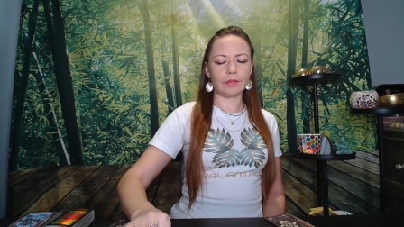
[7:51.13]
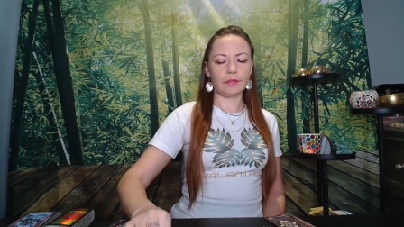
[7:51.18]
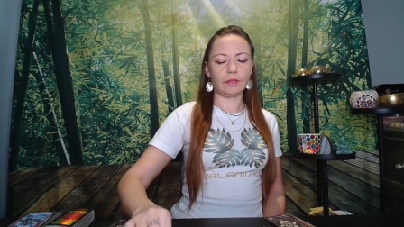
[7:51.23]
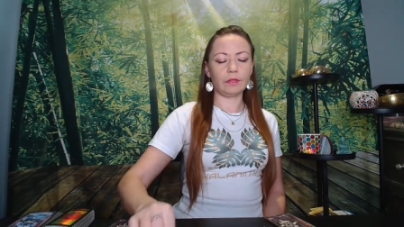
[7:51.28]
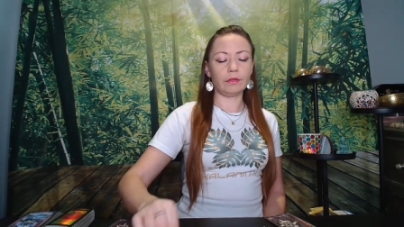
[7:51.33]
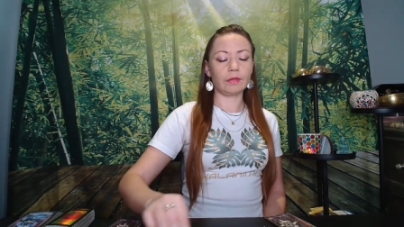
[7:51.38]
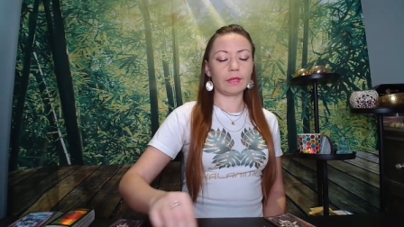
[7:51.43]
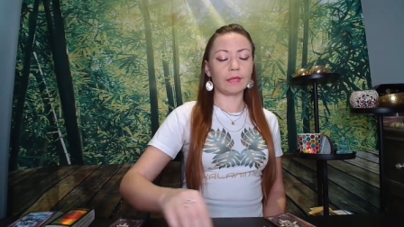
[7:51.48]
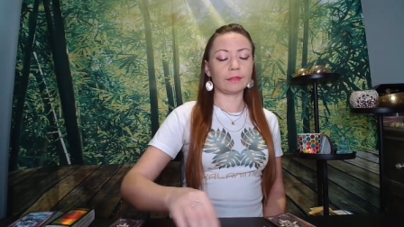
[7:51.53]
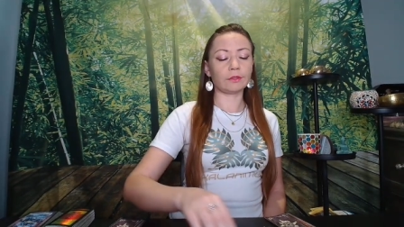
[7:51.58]

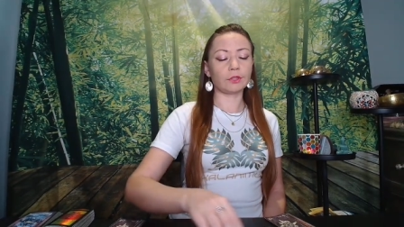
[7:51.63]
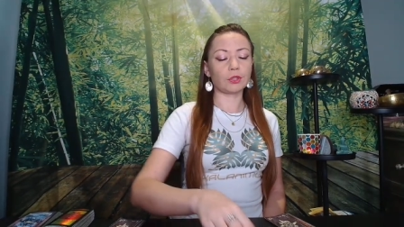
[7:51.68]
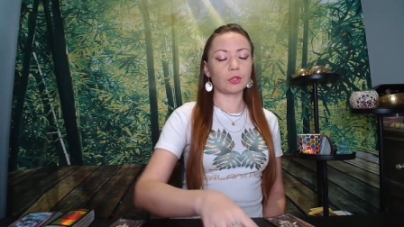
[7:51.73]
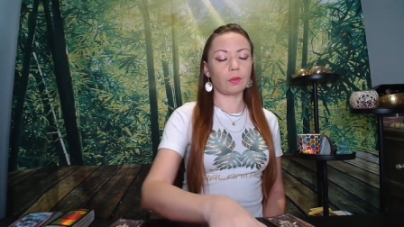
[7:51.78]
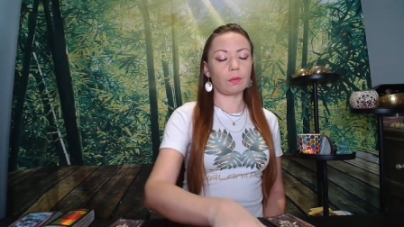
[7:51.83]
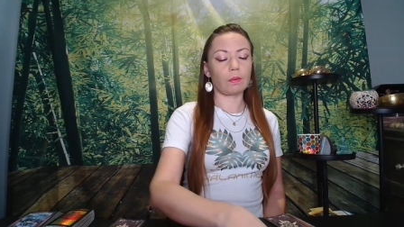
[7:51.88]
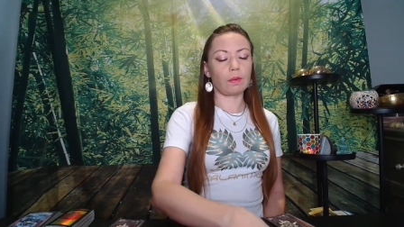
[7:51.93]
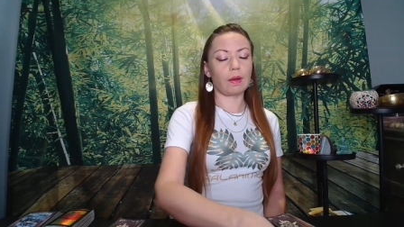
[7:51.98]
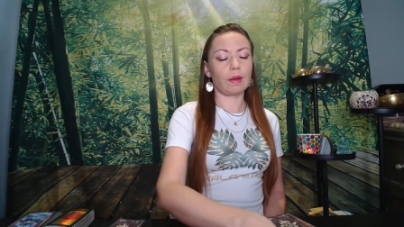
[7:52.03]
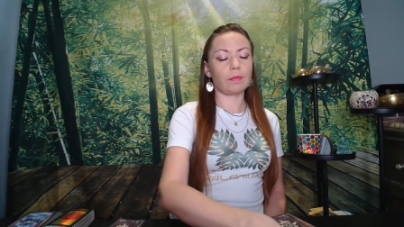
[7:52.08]
you can
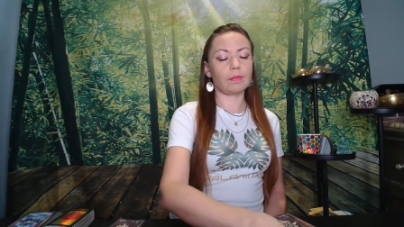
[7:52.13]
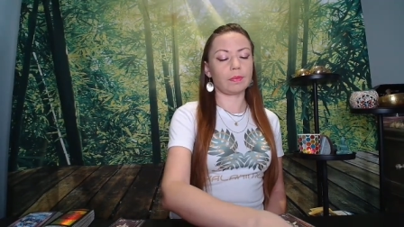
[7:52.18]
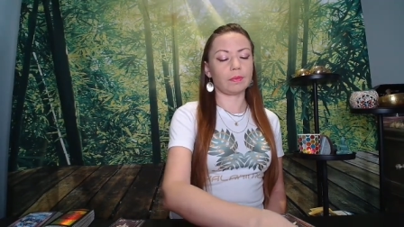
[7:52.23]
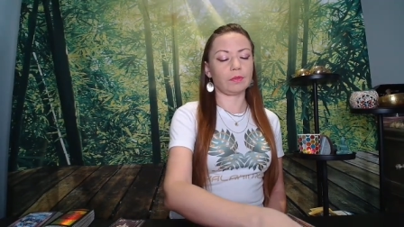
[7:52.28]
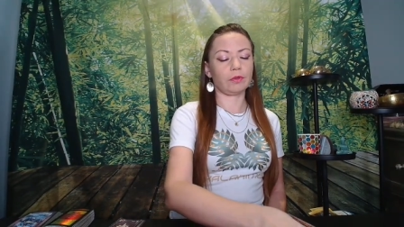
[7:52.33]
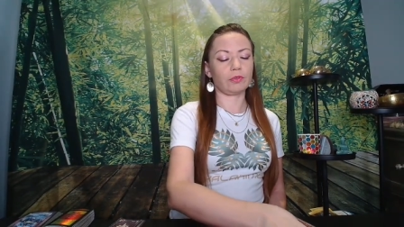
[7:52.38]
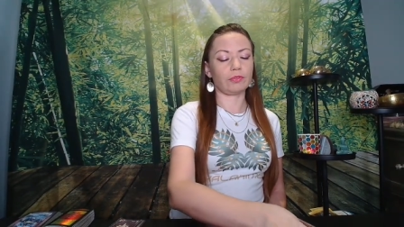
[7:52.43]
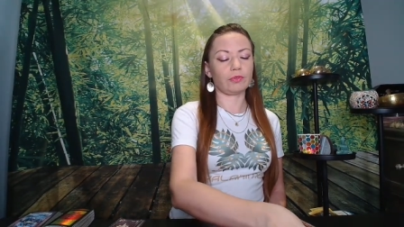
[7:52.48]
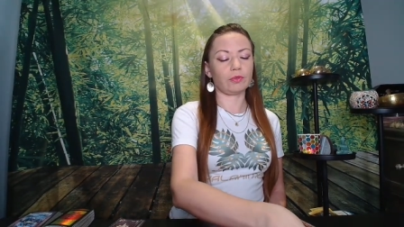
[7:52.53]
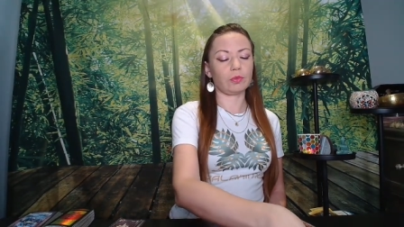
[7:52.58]
show up in
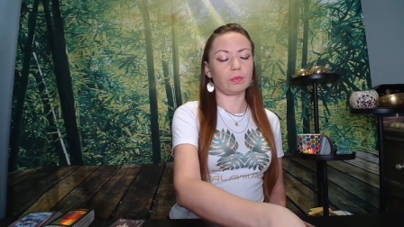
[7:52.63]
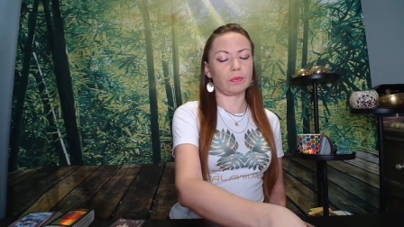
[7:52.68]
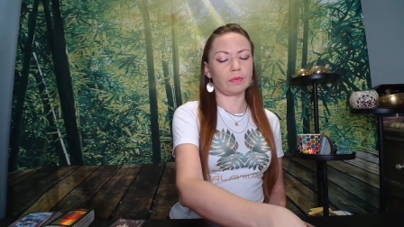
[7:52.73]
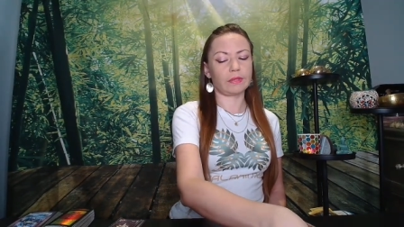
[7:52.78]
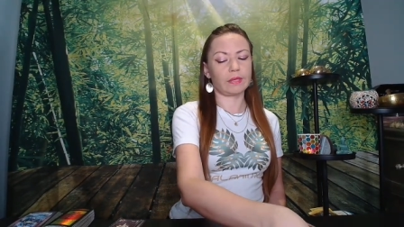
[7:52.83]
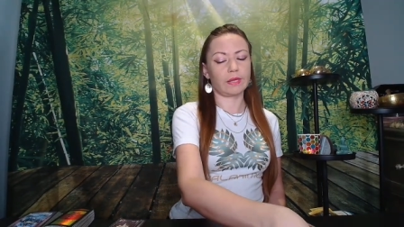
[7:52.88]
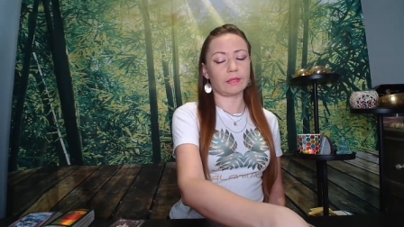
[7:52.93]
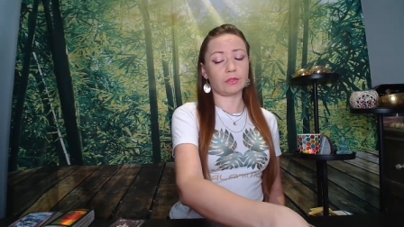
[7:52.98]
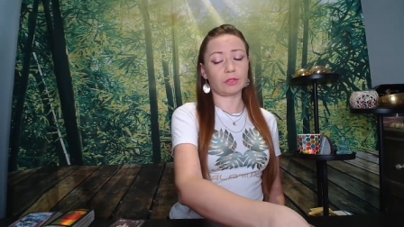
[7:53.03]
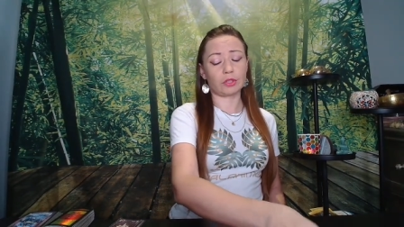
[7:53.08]
your full
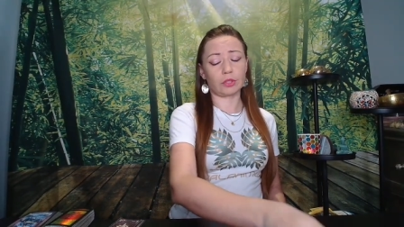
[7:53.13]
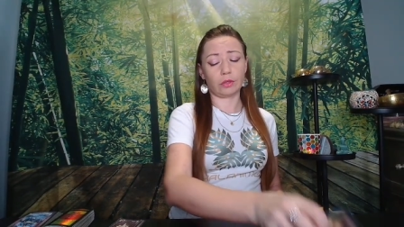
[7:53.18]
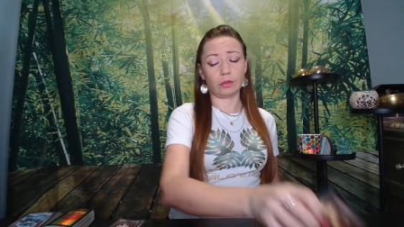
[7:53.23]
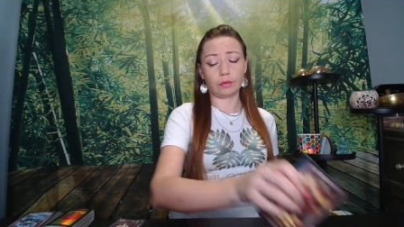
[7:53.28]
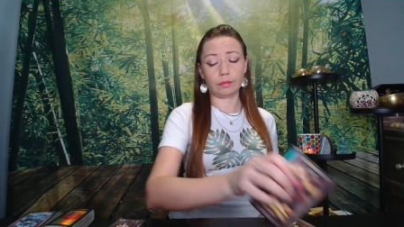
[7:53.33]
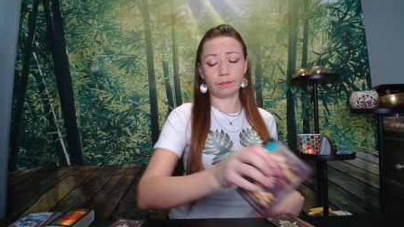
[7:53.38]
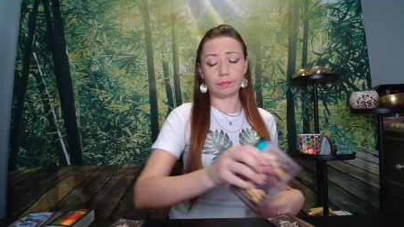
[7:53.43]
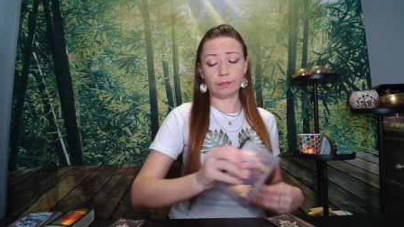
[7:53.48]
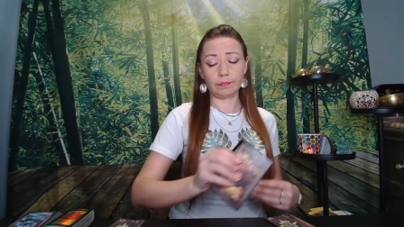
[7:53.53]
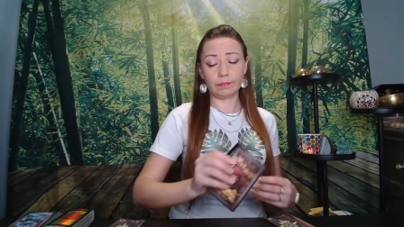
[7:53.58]
potential.